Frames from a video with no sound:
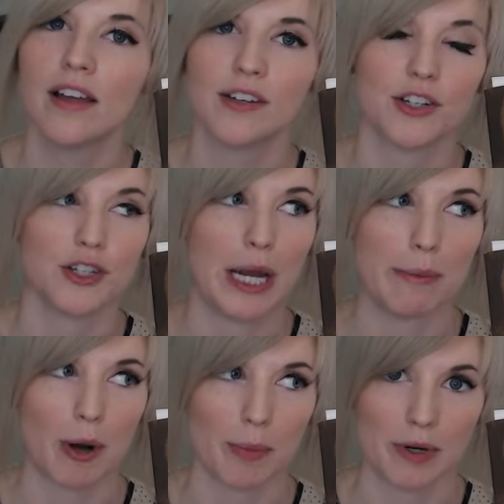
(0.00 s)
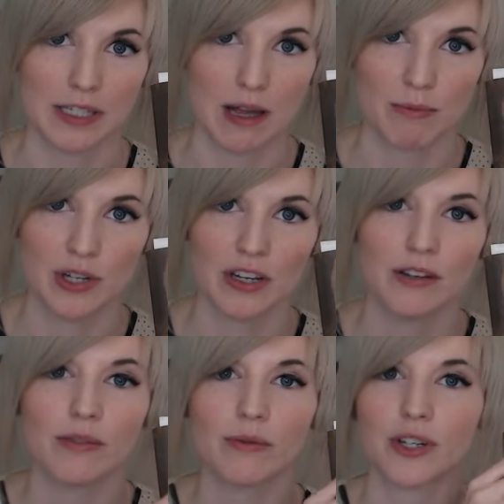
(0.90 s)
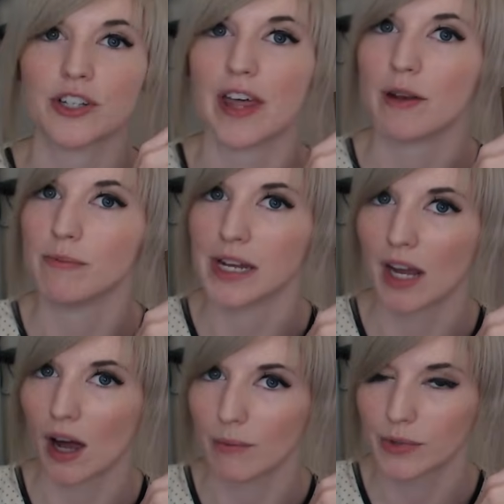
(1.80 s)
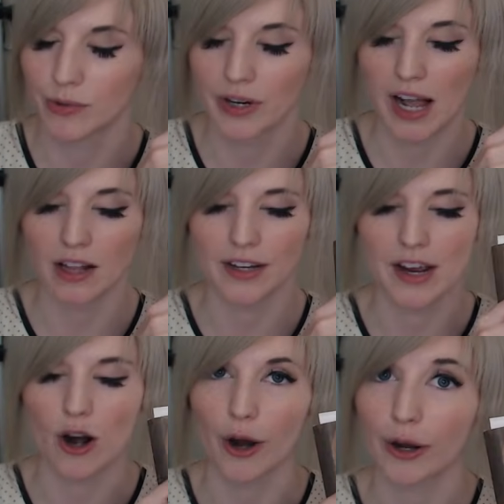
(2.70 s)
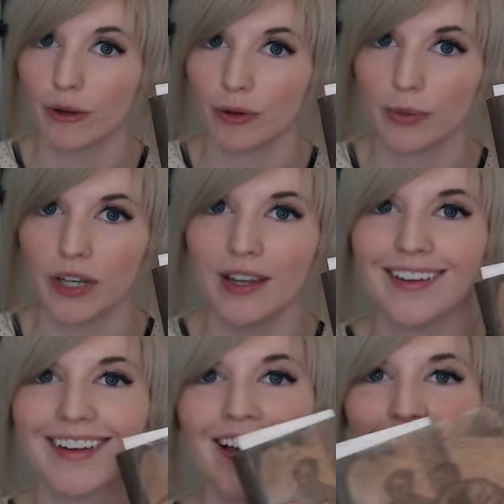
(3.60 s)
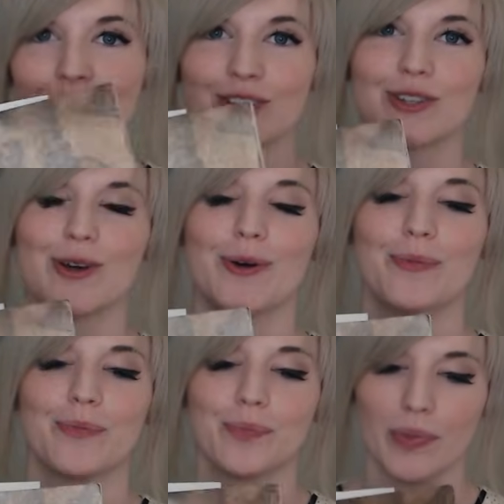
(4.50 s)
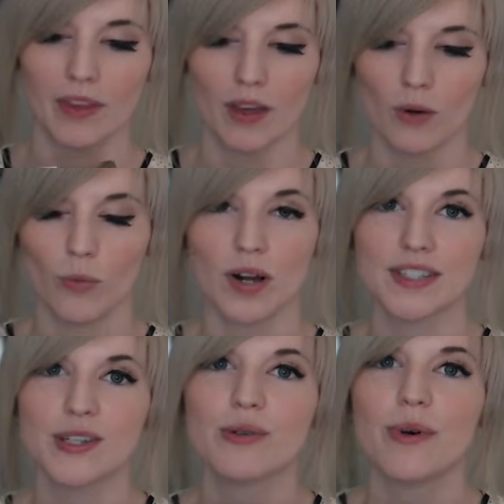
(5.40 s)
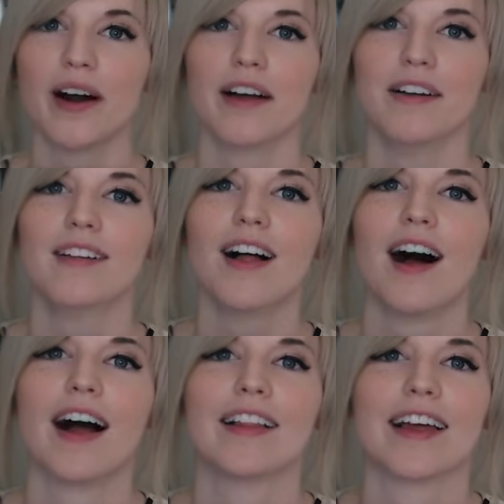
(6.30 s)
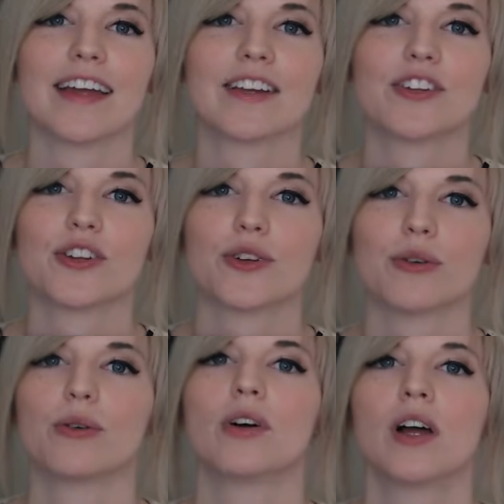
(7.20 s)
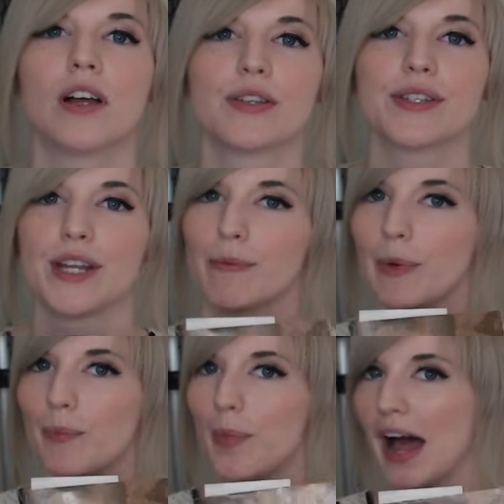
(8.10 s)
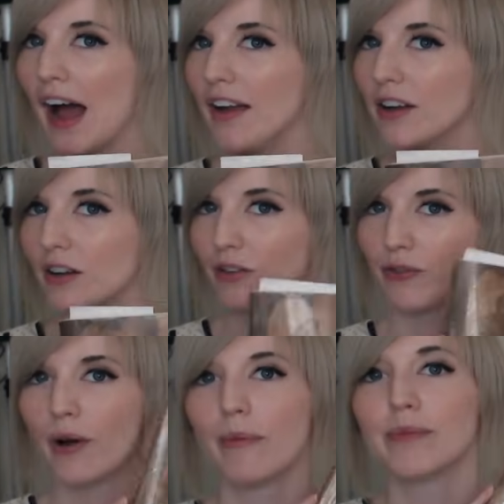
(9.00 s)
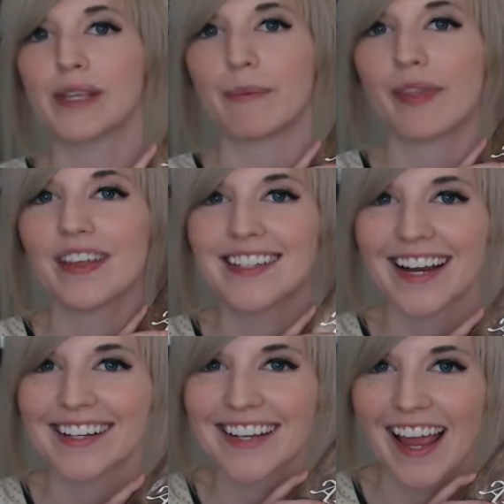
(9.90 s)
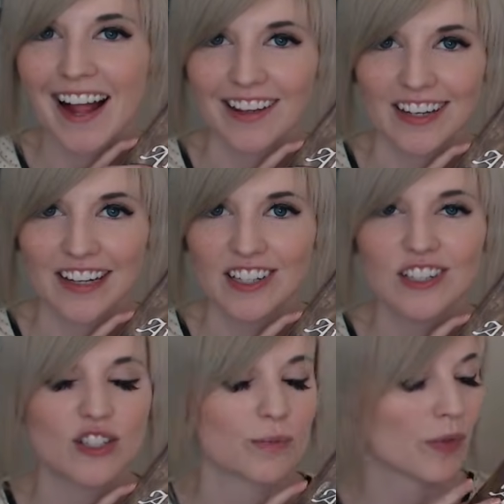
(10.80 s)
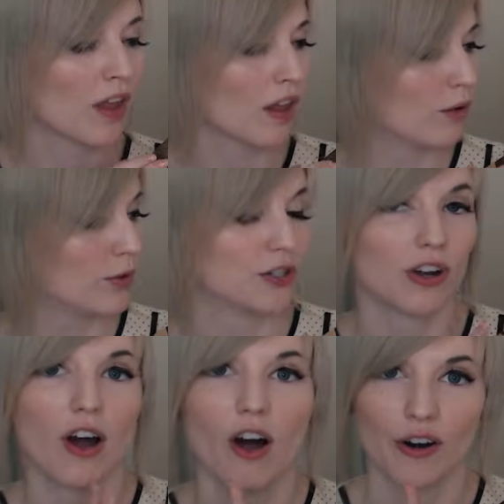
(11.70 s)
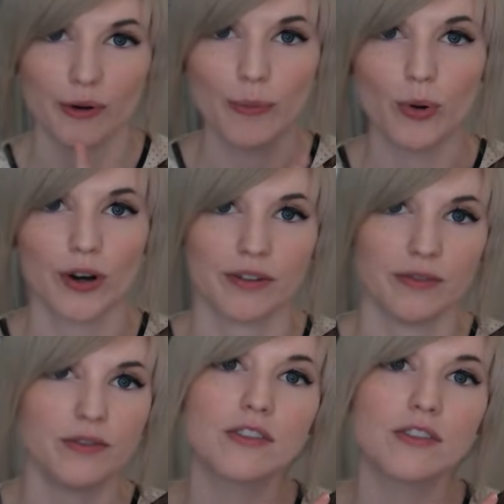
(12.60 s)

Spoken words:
to shape our perception, which then becomes reality, arguably. So once in a while, I like to step back from some of the technicalities, which are important,